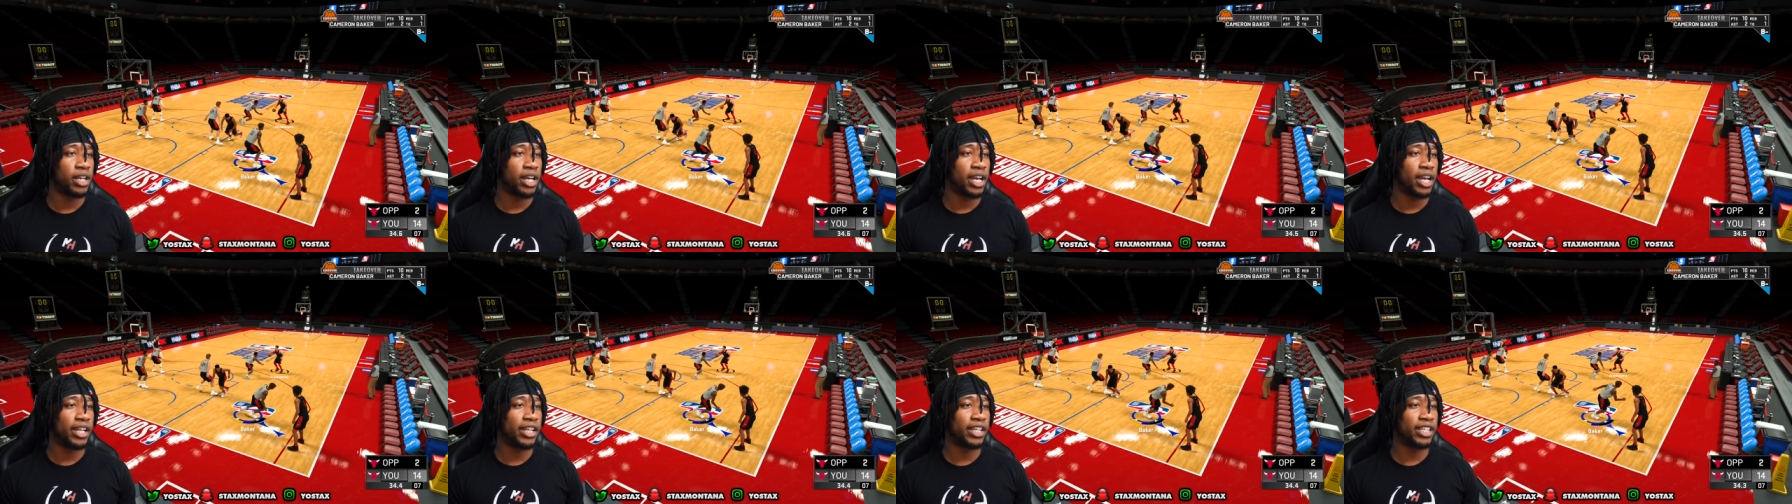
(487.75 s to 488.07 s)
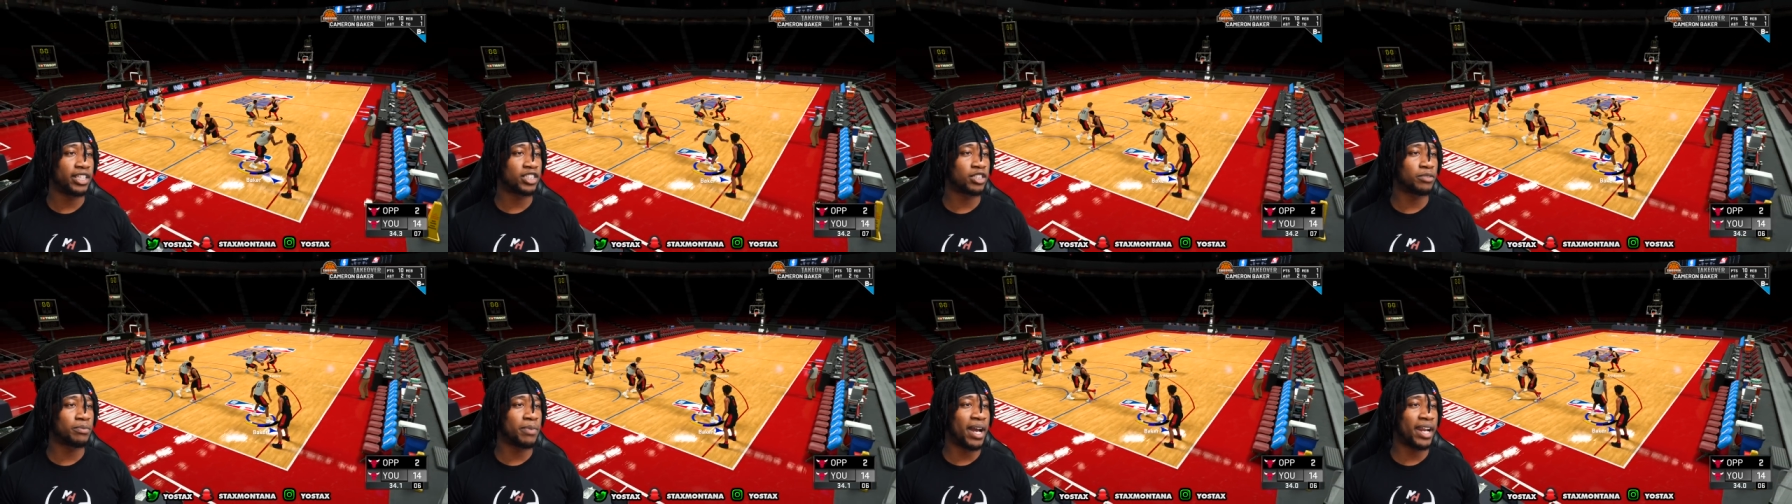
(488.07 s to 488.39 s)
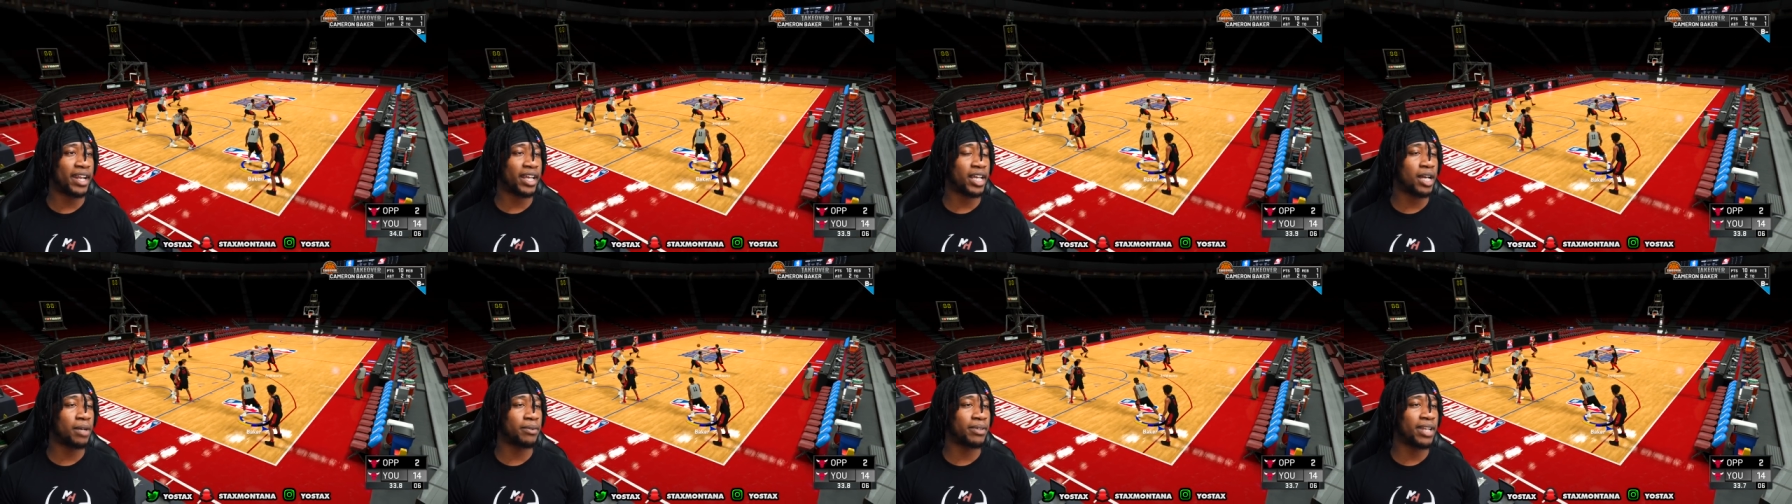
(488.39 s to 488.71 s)
And this is about
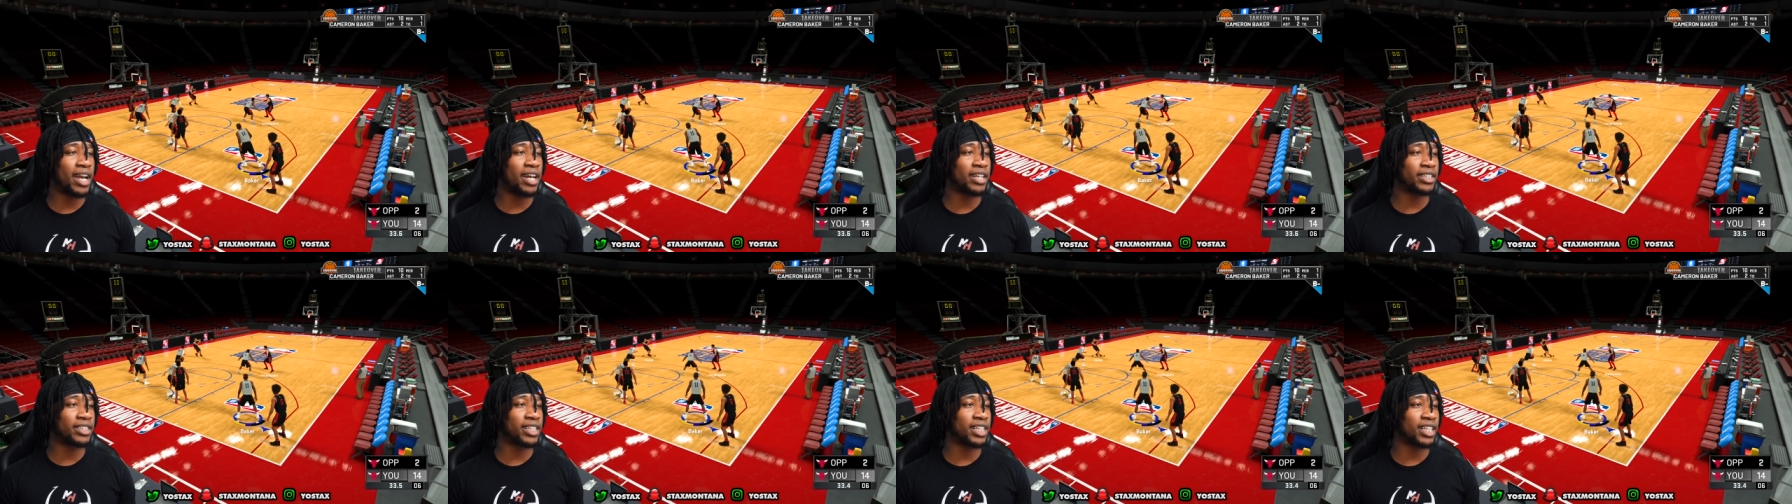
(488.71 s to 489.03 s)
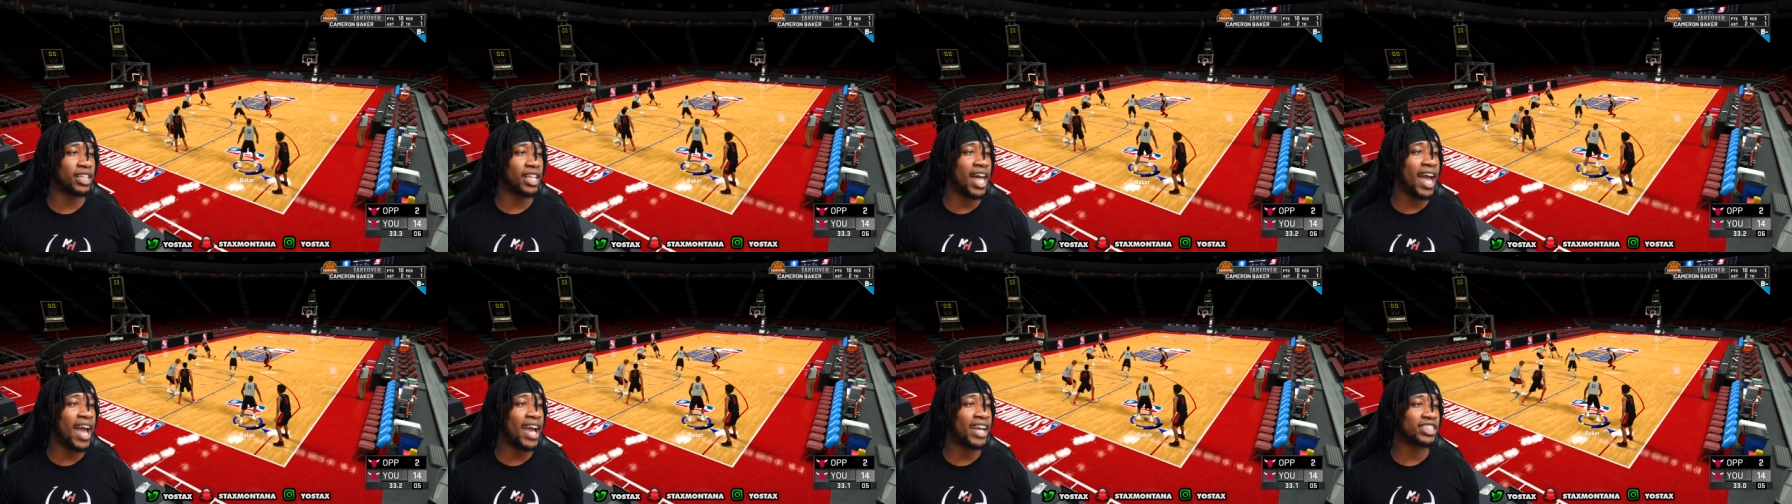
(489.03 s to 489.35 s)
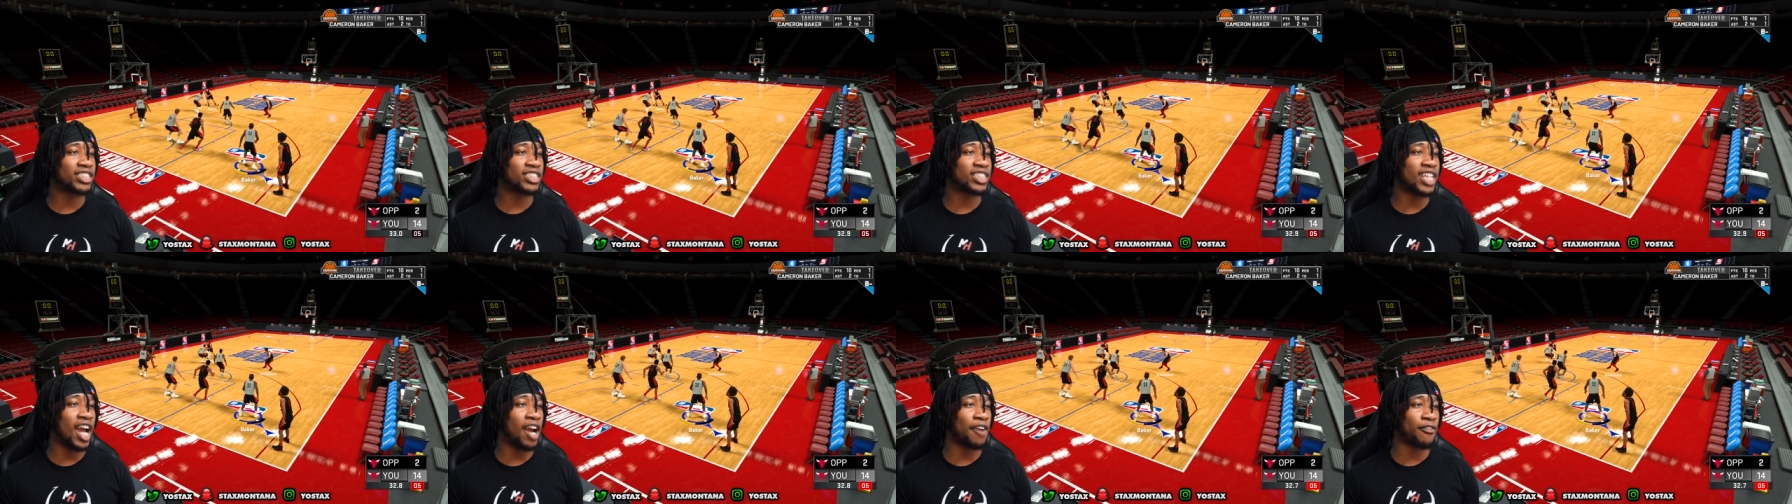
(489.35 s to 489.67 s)
to come down to the
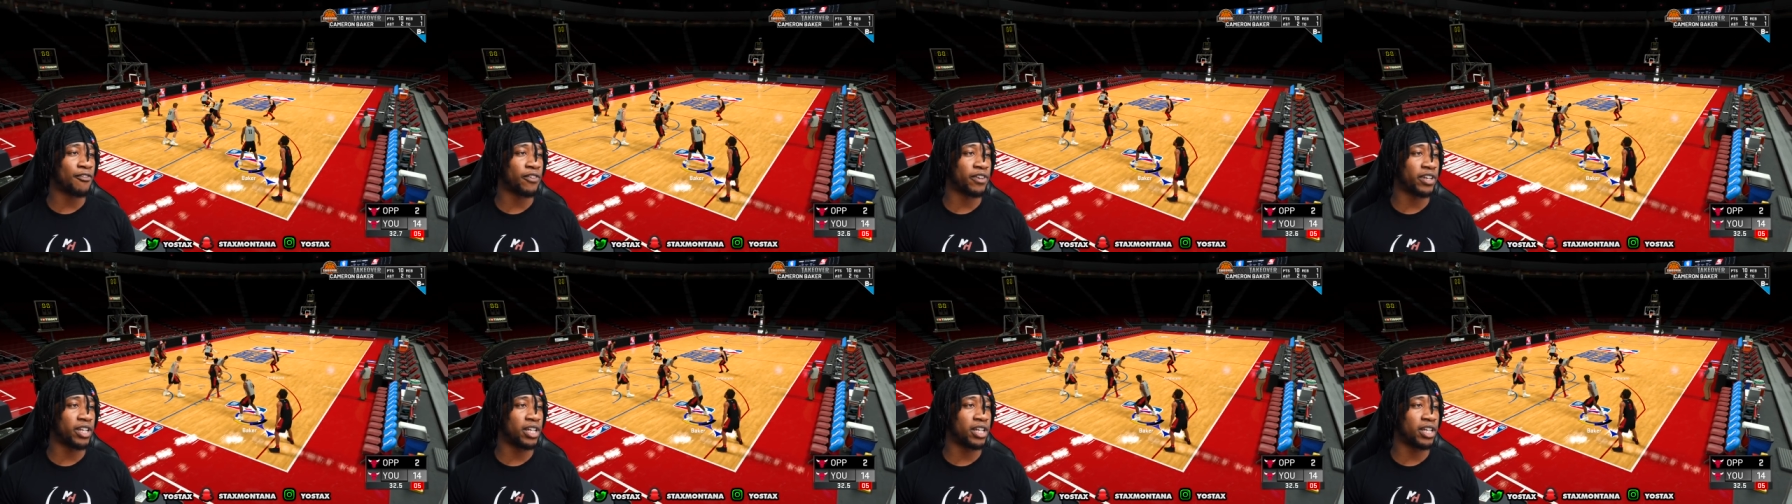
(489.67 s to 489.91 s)
last shot for